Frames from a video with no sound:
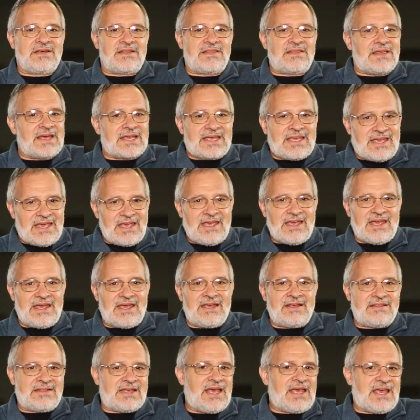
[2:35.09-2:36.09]
the
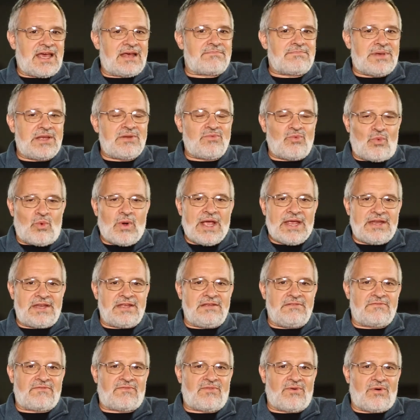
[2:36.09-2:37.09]
king they had been
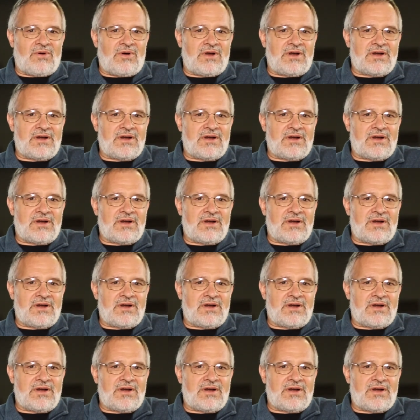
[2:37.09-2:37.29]
waiting for.